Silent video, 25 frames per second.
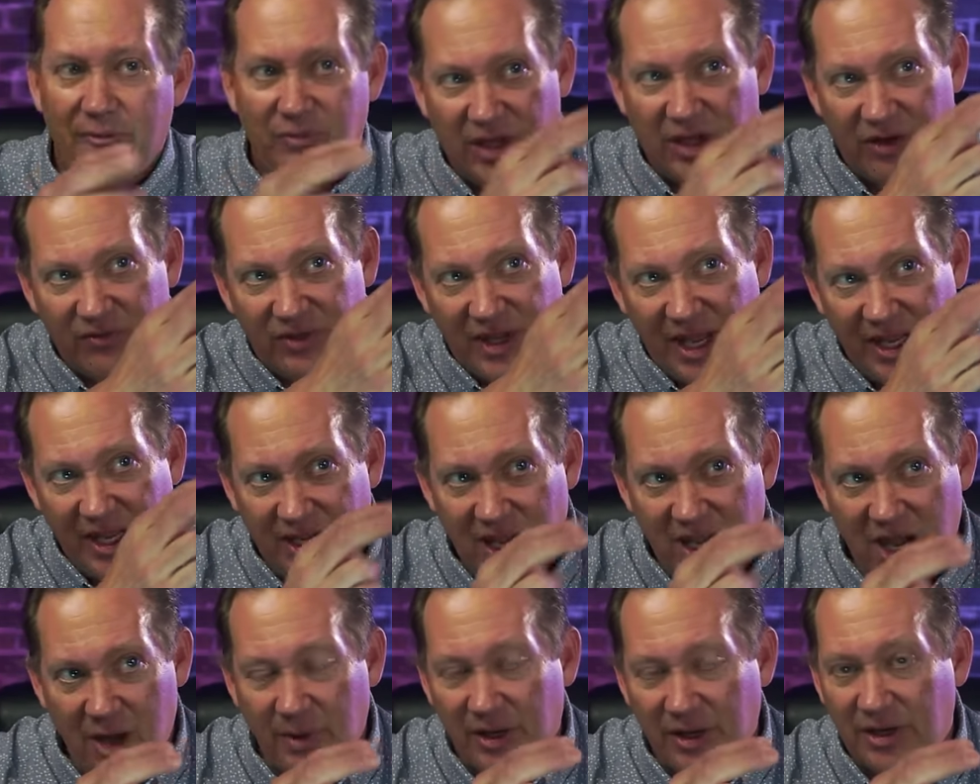If they
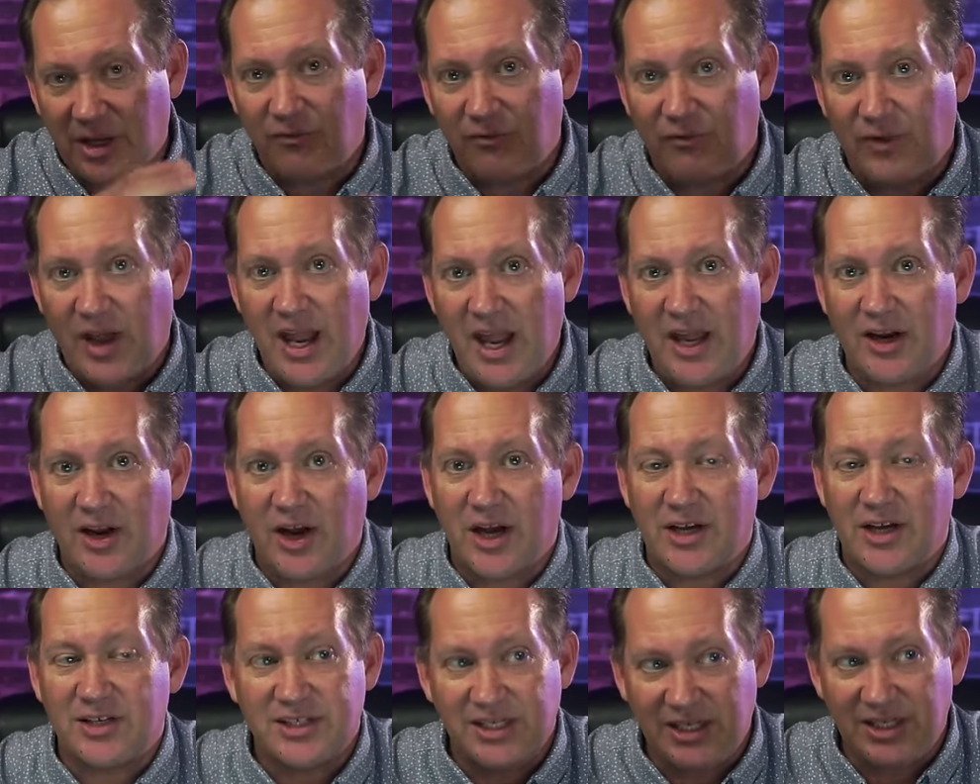come and invade
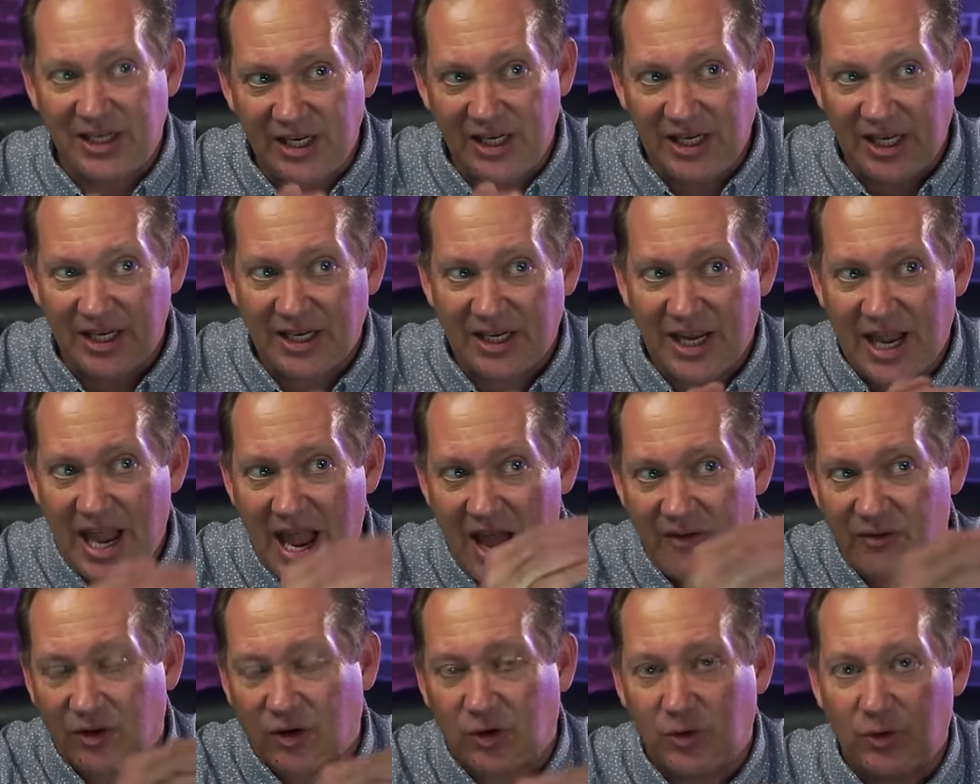us, you need to
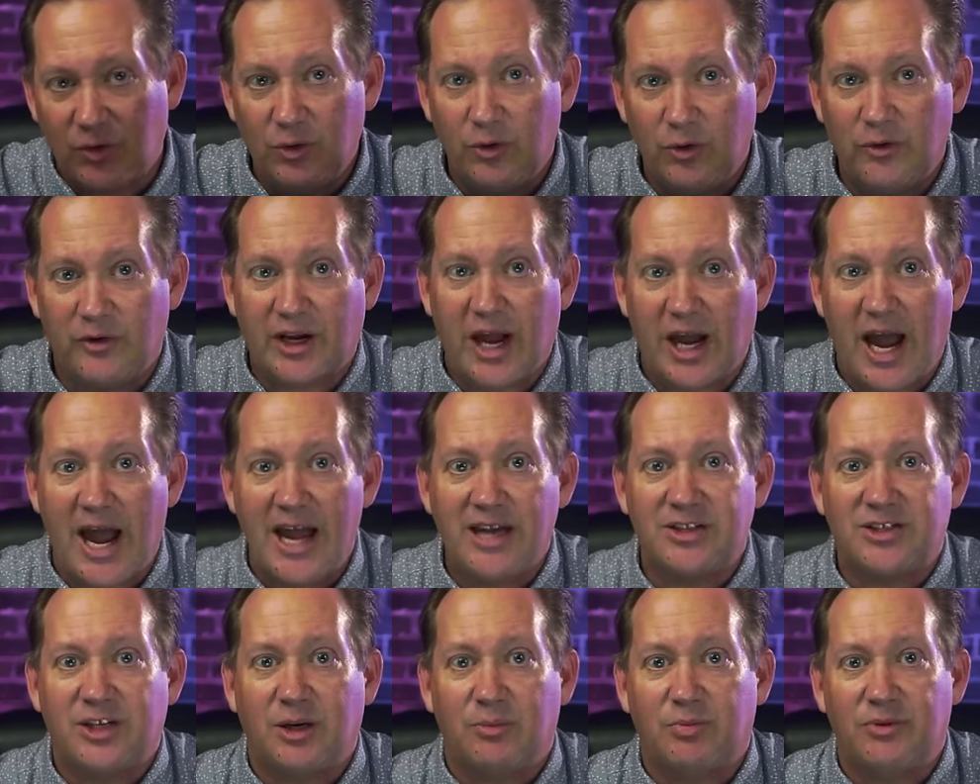have a crew of
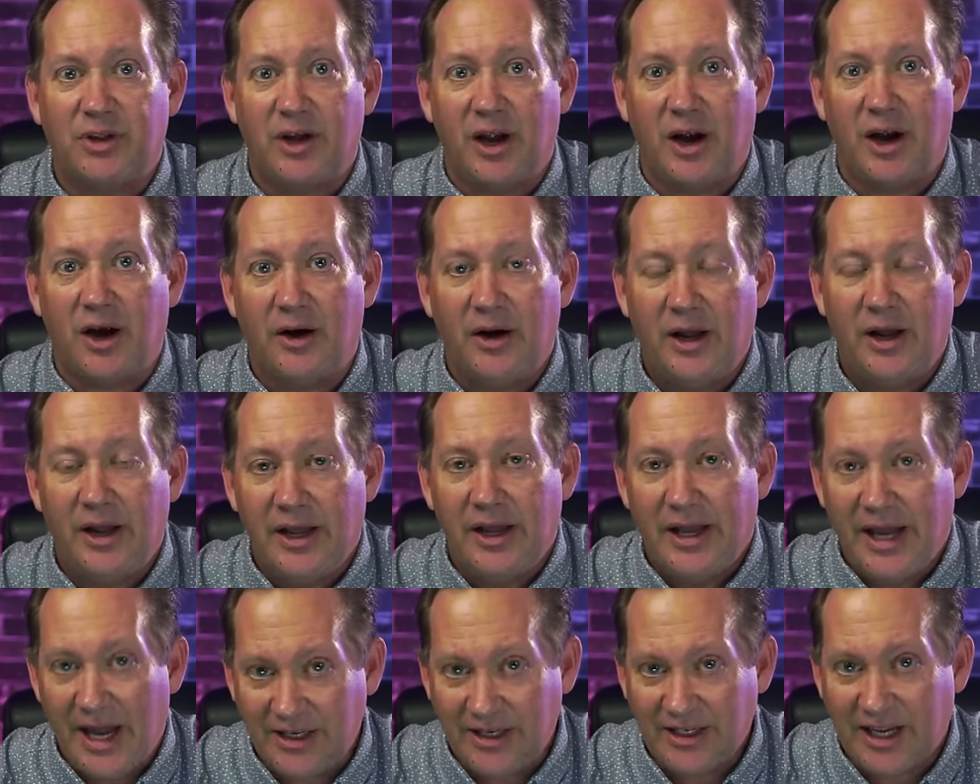guys up there
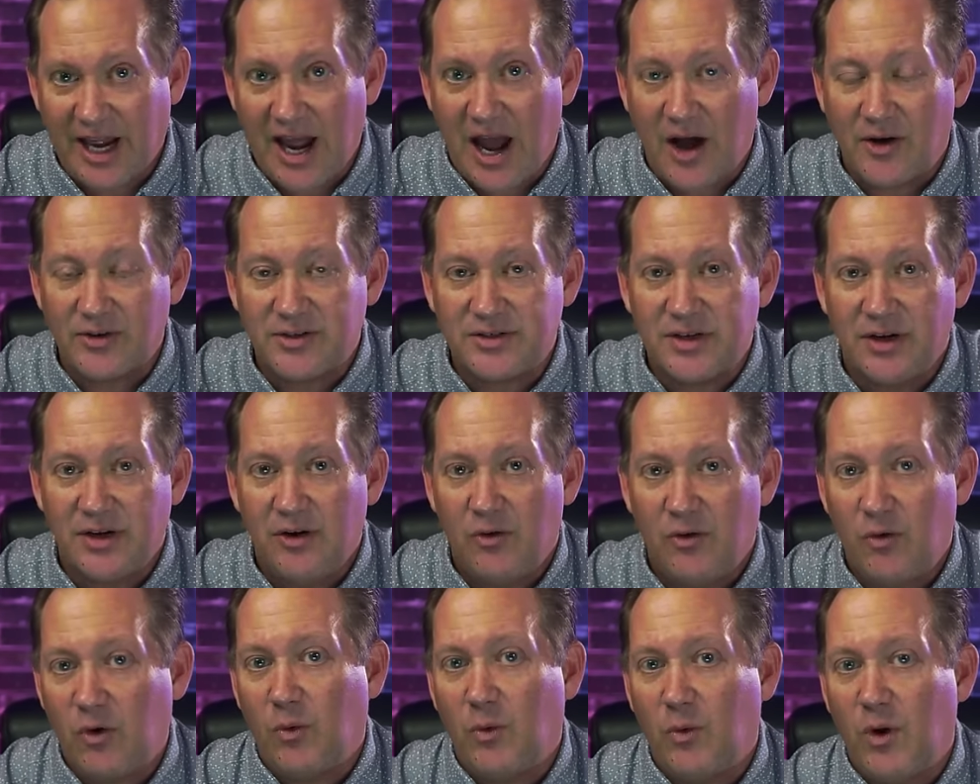and gals
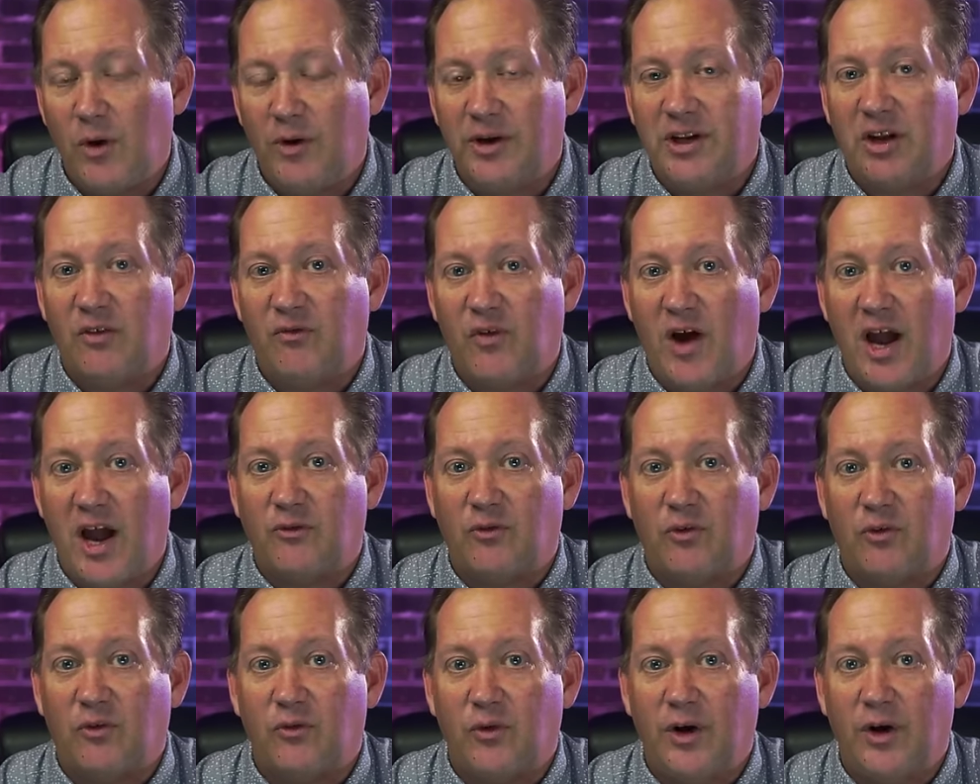who are willing to fight
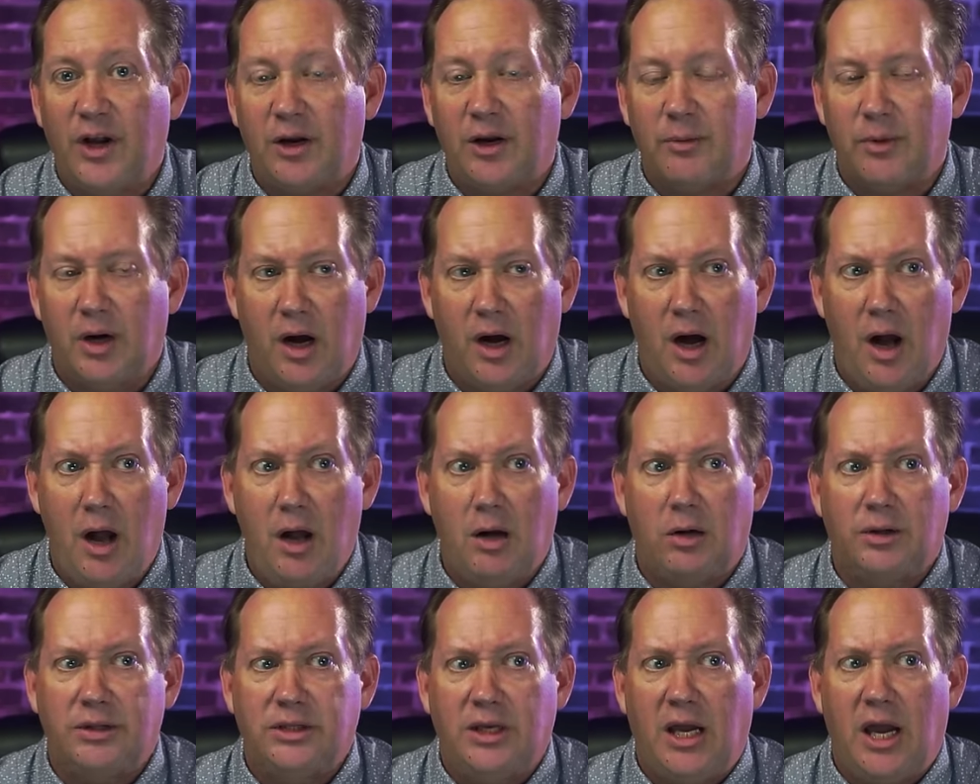for freedom.
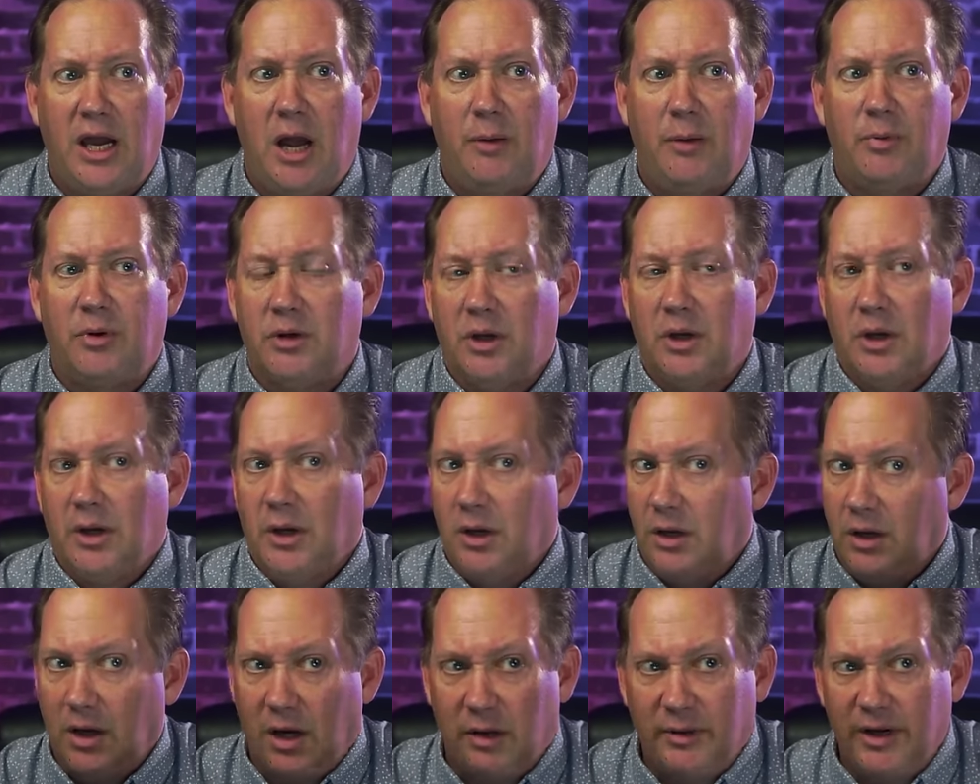Oh, yeah, but
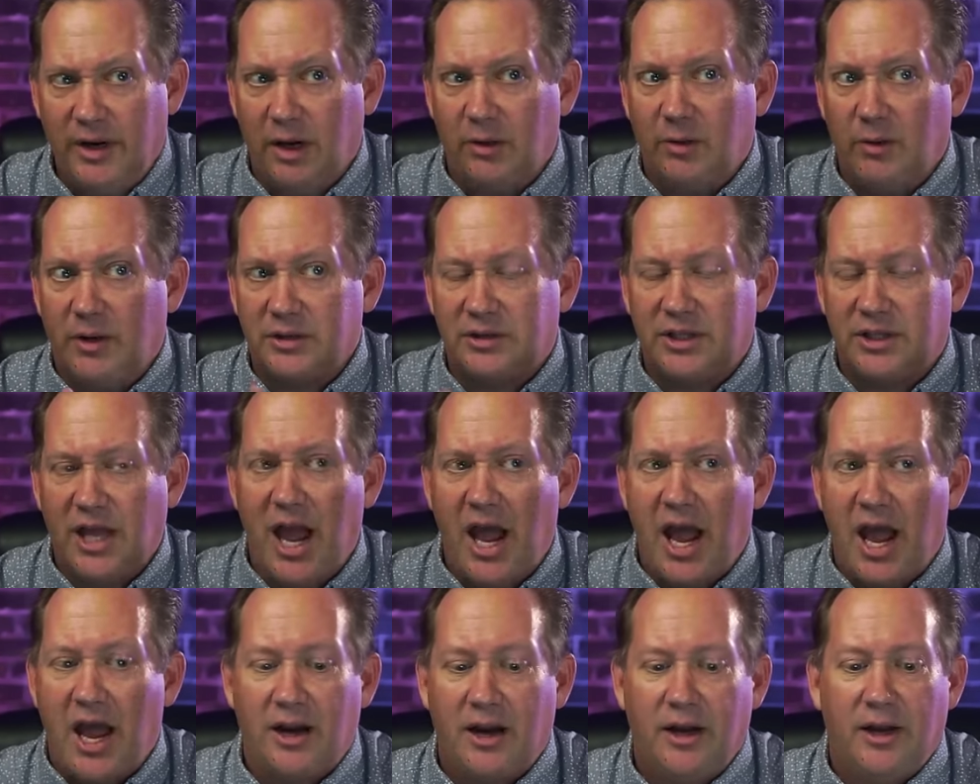oh, we don't want
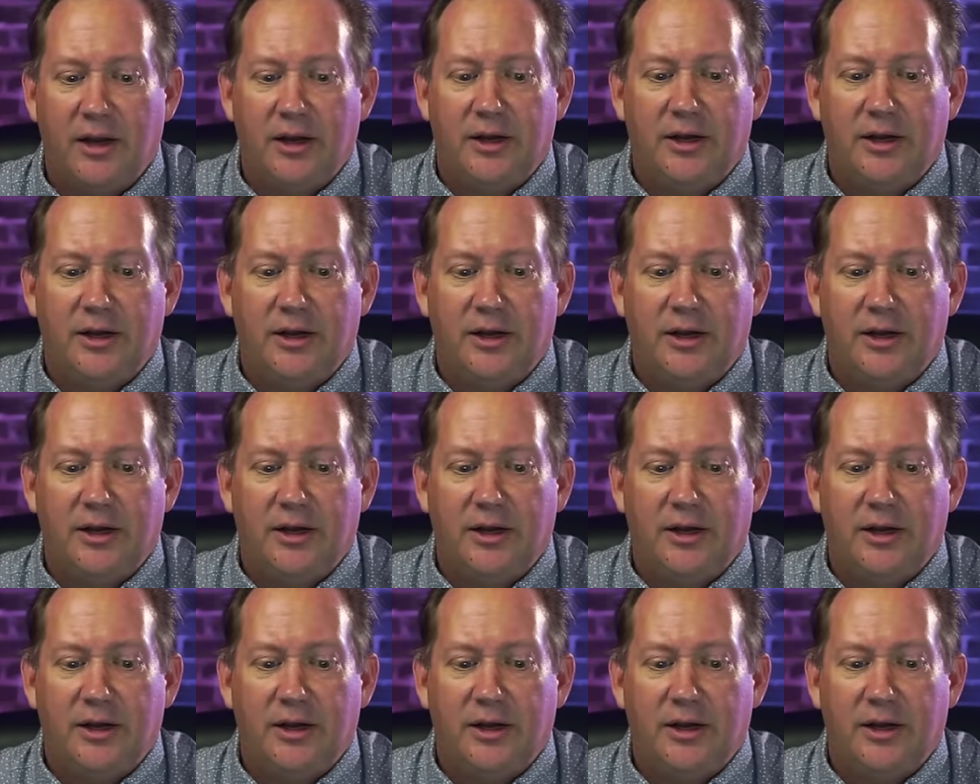that.